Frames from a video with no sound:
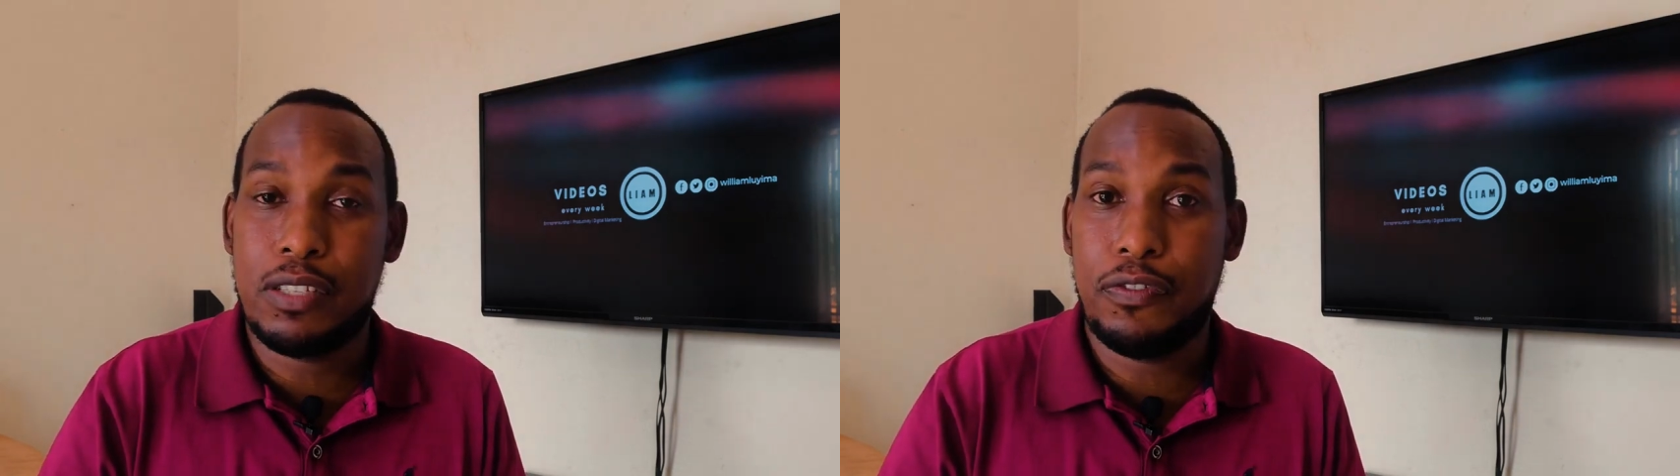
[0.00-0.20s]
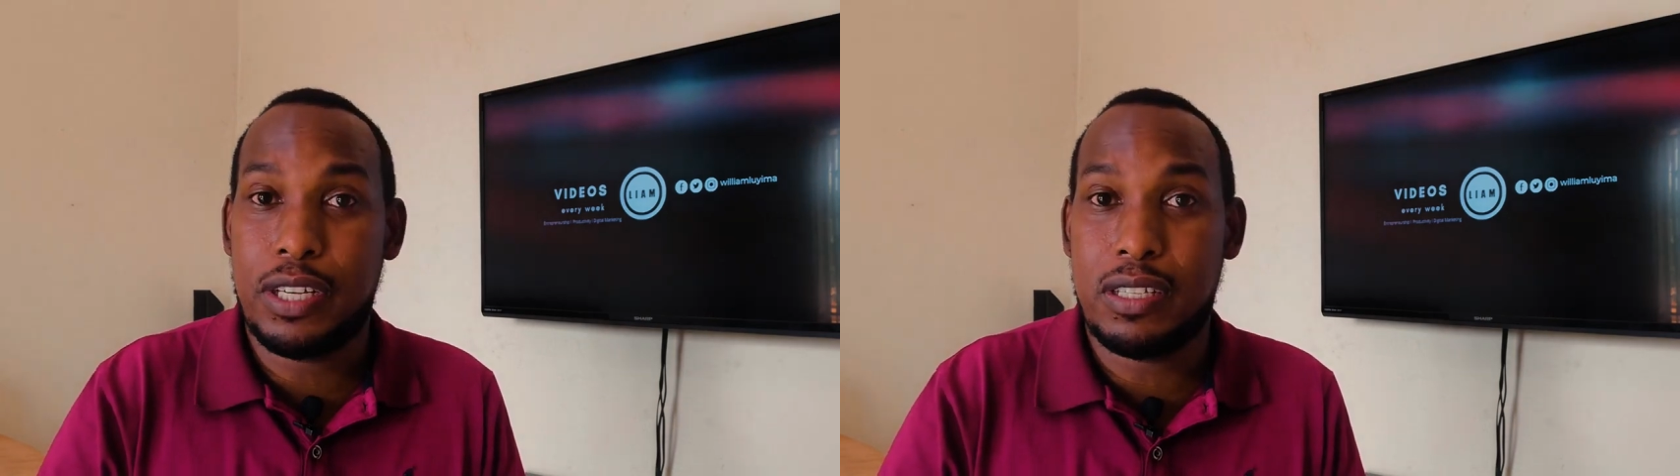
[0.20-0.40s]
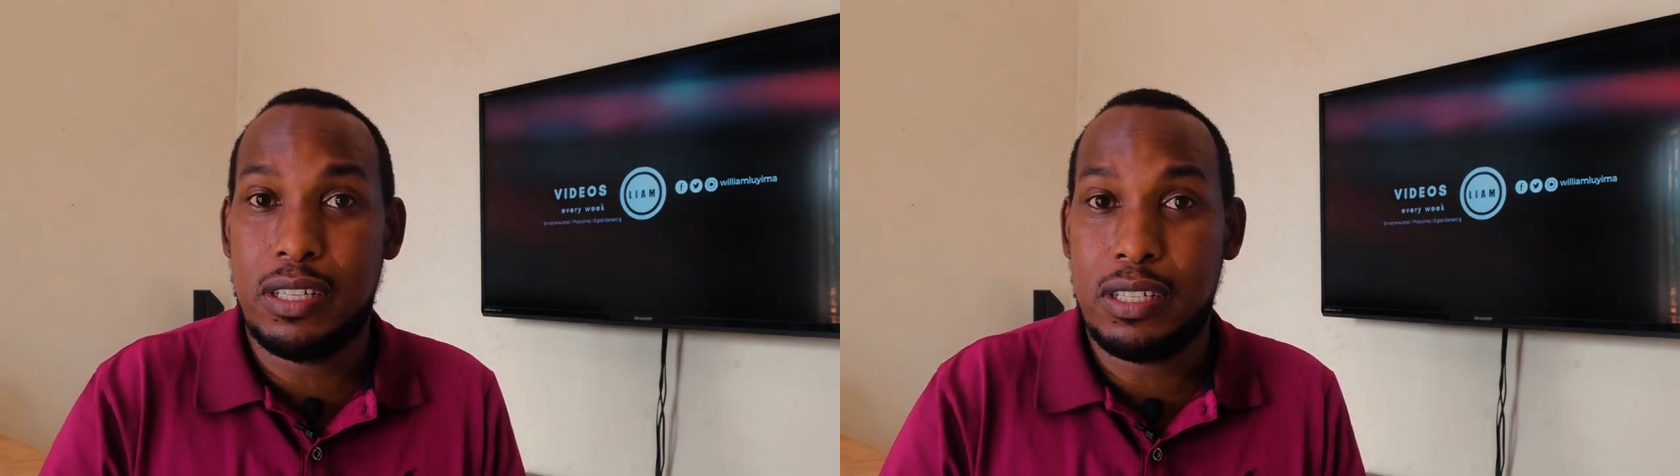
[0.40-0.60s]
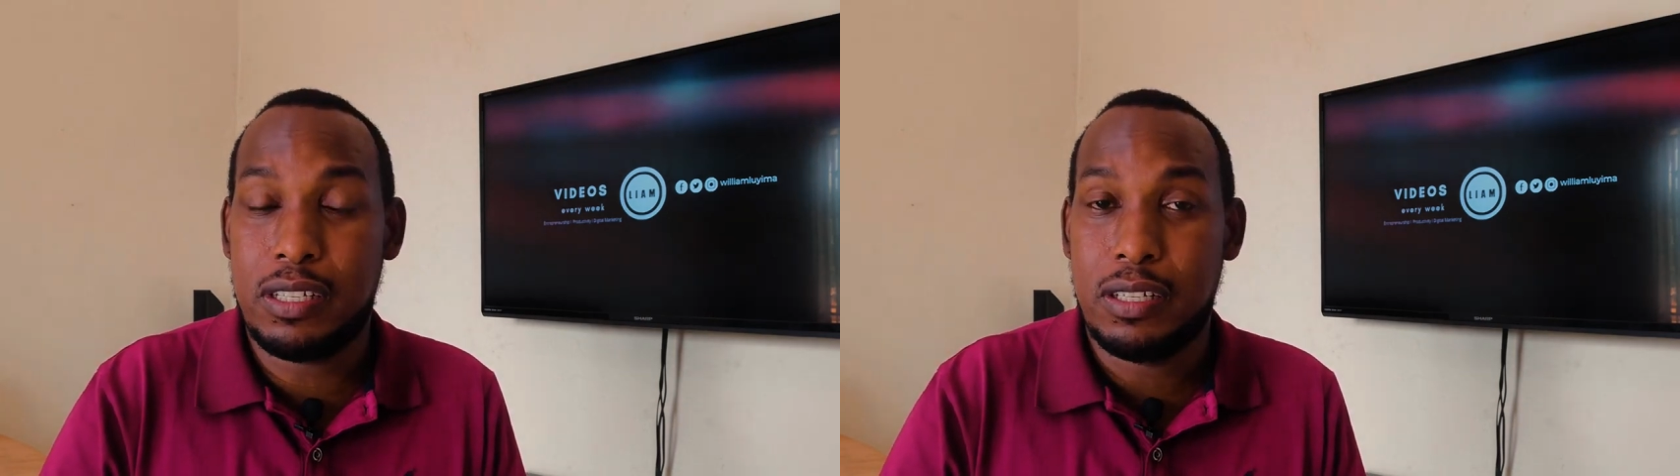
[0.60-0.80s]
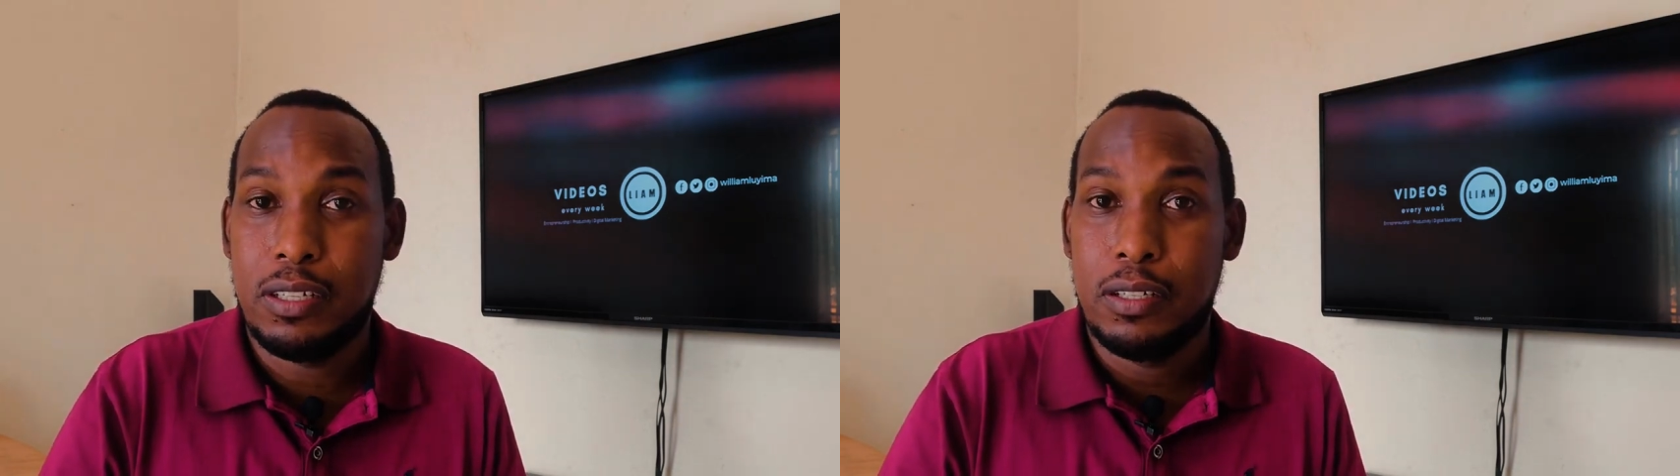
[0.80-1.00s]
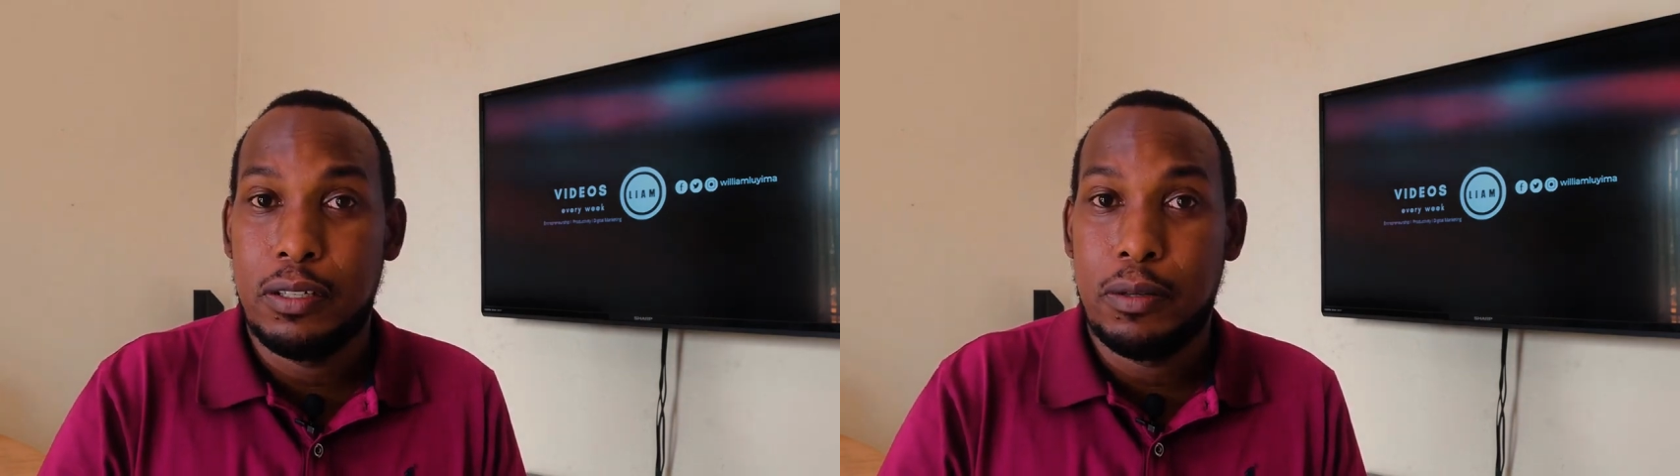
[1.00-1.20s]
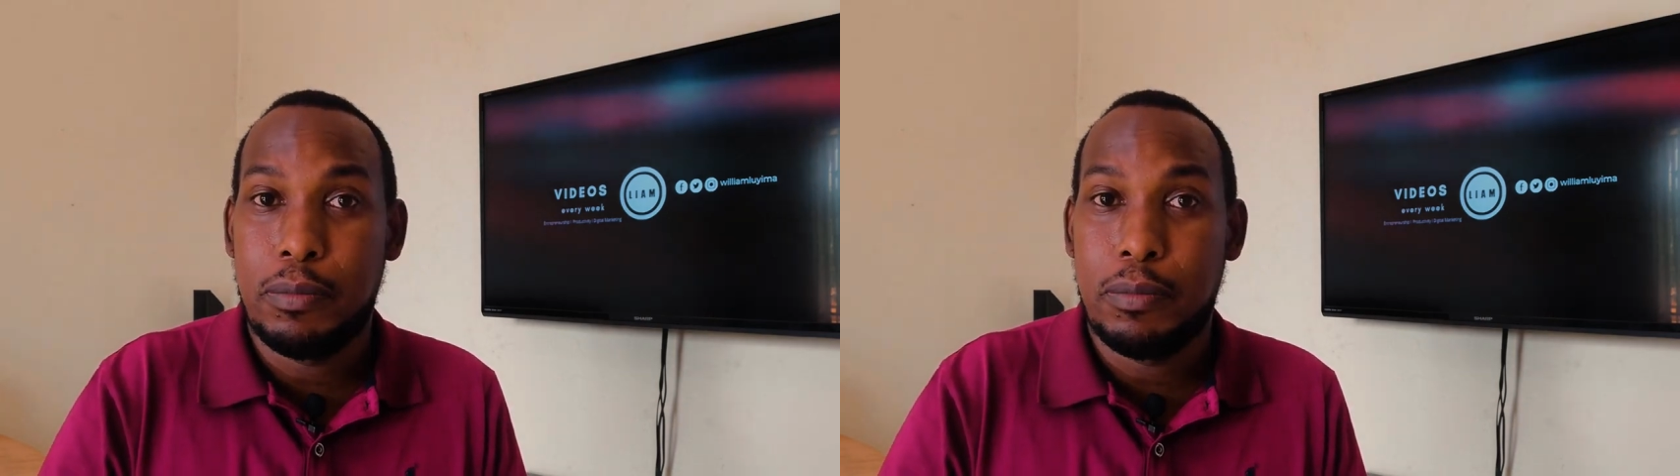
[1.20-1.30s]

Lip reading: please fix this,